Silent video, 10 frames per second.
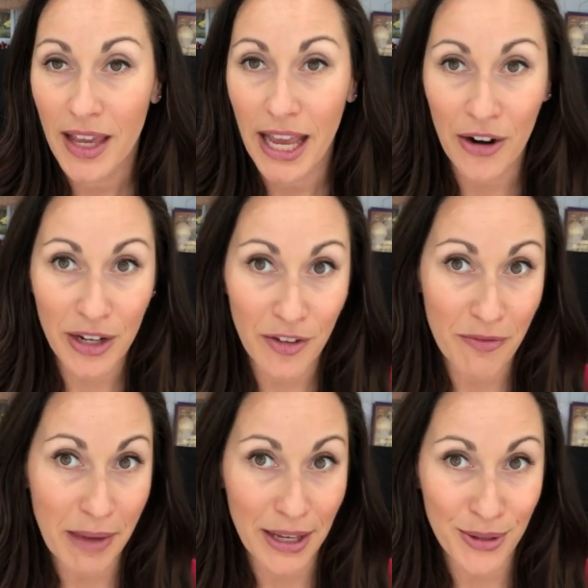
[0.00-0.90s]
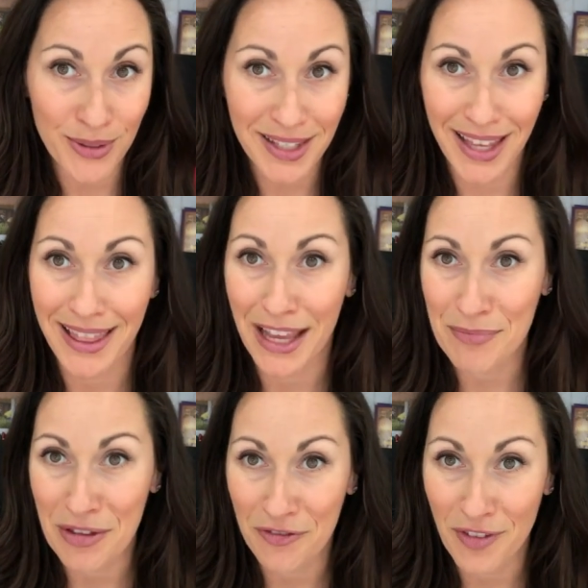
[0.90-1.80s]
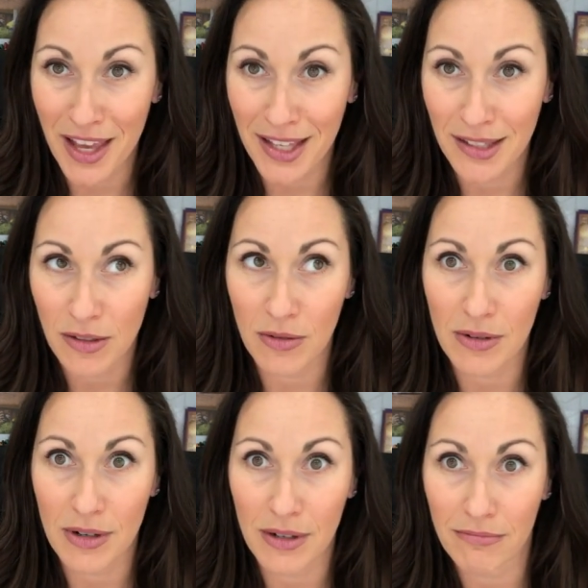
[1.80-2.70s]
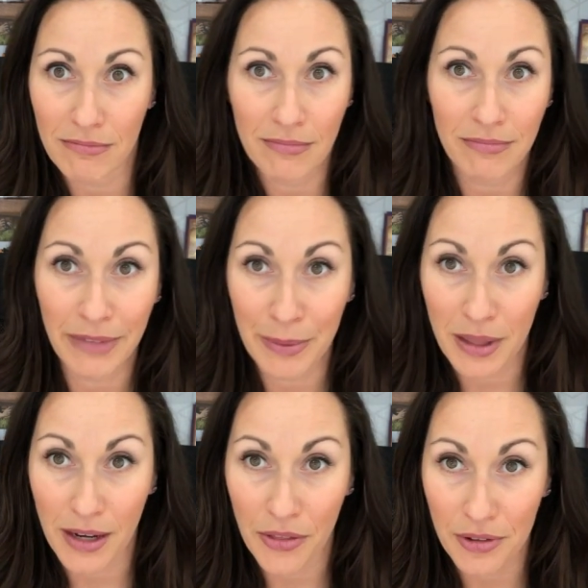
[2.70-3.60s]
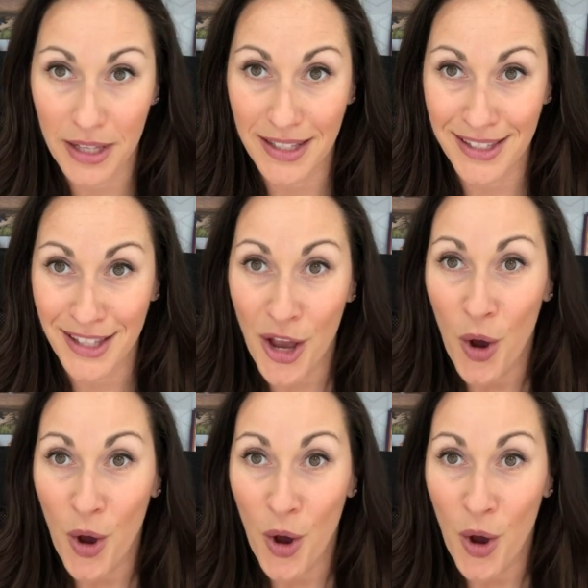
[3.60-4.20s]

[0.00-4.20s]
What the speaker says: area of my own skin, like my face or maybe the Netherlands,